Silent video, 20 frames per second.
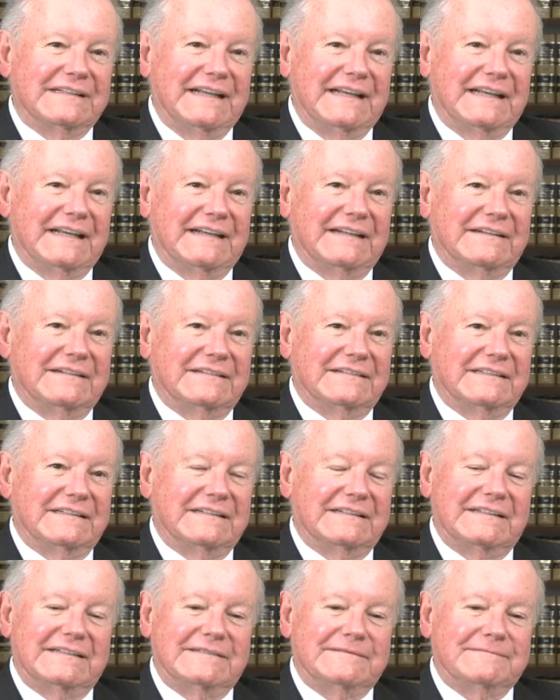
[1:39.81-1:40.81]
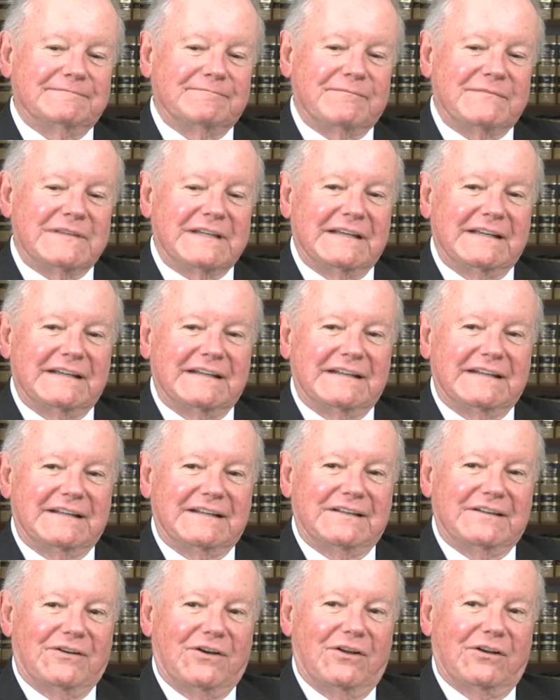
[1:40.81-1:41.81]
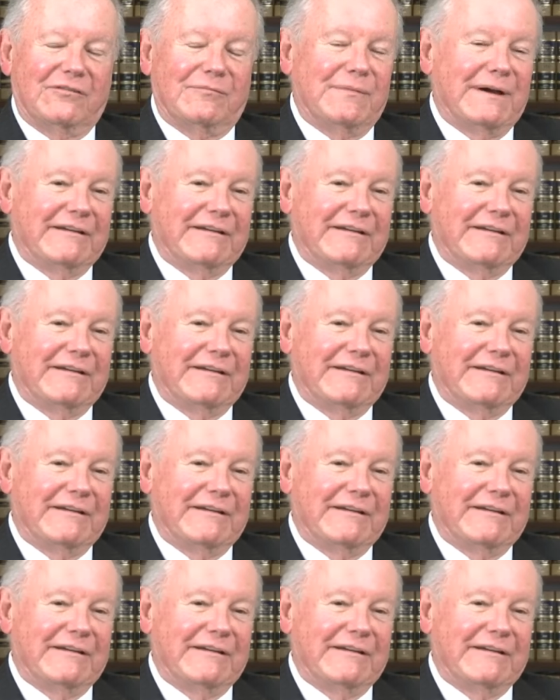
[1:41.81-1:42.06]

And uh, all of